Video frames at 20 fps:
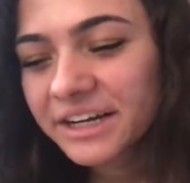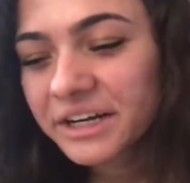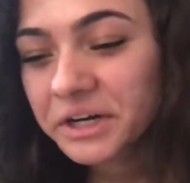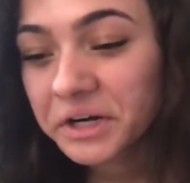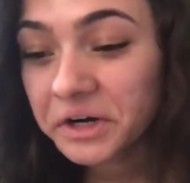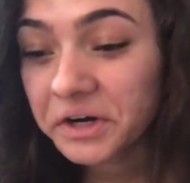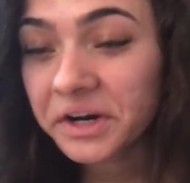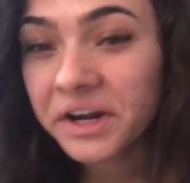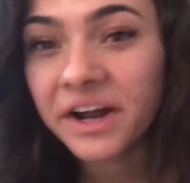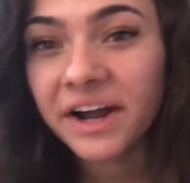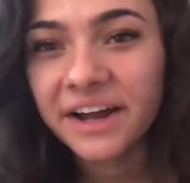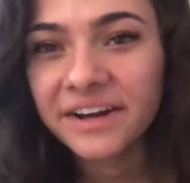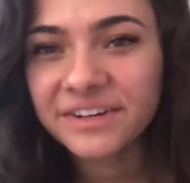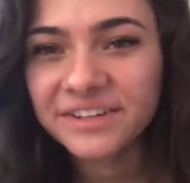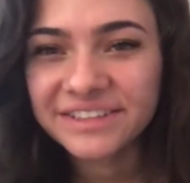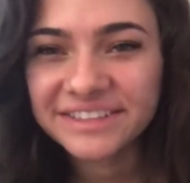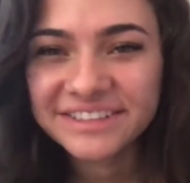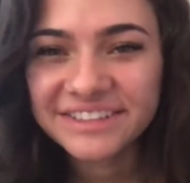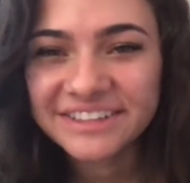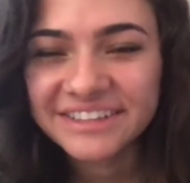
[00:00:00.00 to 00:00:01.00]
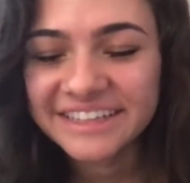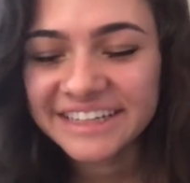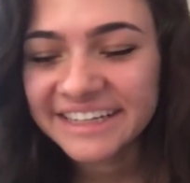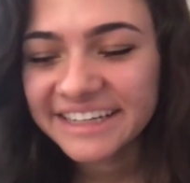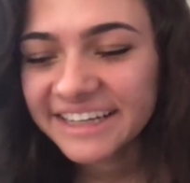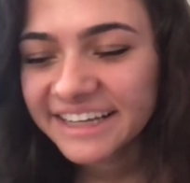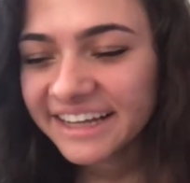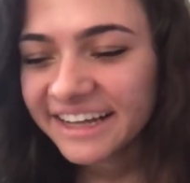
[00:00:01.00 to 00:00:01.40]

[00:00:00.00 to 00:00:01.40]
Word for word: Kirk Connell, sorry.